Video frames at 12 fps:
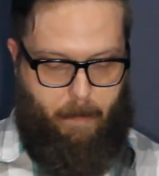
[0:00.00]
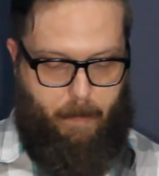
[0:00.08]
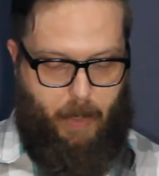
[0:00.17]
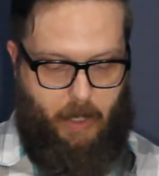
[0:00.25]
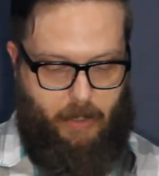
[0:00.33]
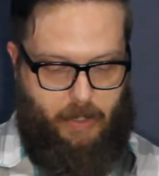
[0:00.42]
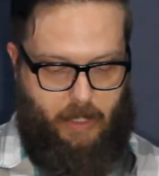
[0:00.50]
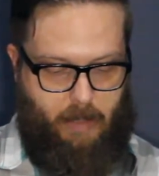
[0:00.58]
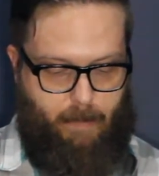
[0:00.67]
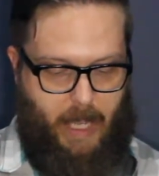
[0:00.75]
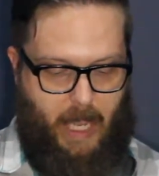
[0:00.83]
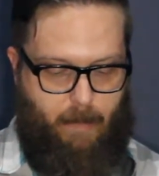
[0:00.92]
punch this
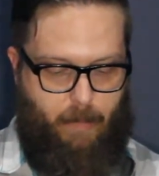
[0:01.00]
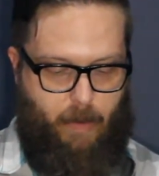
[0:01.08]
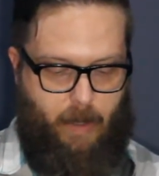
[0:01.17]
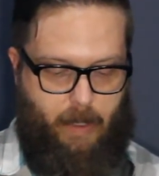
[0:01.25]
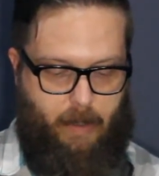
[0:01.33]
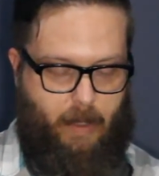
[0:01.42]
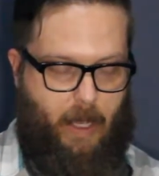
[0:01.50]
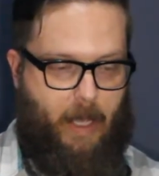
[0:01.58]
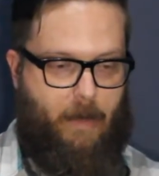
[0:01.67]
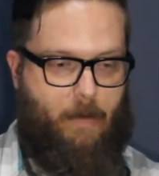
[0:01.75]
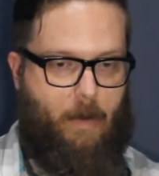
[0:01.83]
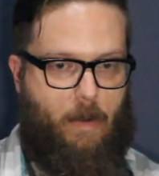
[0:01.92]
bad boy.
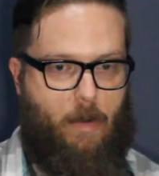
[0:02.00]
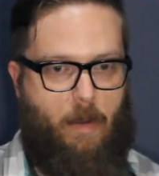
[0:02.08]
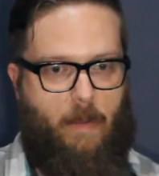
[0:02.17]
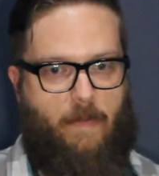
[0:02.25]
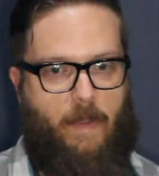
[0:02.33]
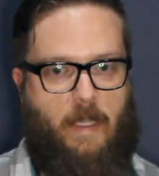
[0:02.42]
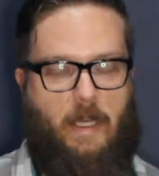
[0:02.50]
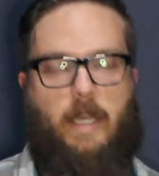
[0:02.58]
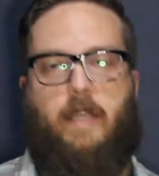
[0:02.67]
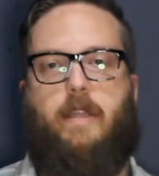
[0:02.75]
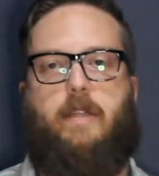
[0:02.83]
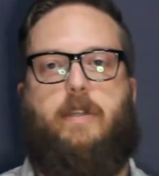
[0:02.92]
I don't know if it did
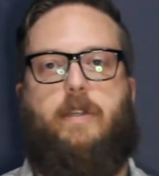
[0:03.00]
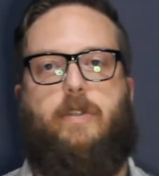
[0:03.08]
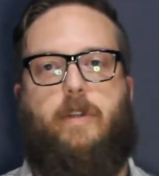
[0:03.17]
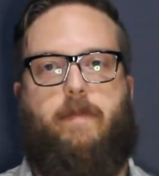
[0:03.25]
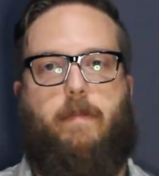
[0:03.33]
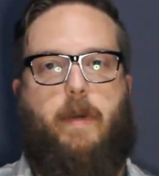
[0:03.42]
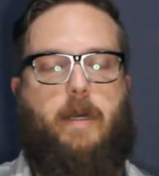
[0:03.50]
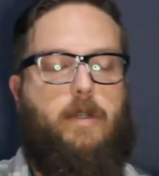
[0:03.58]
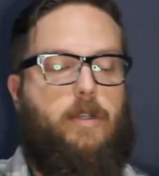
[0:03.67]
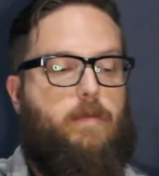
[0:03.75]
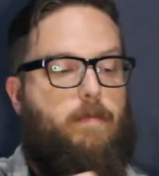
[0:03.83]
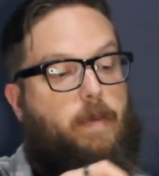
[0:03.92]
anything to deserve a
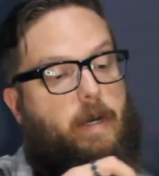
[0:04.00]
punch,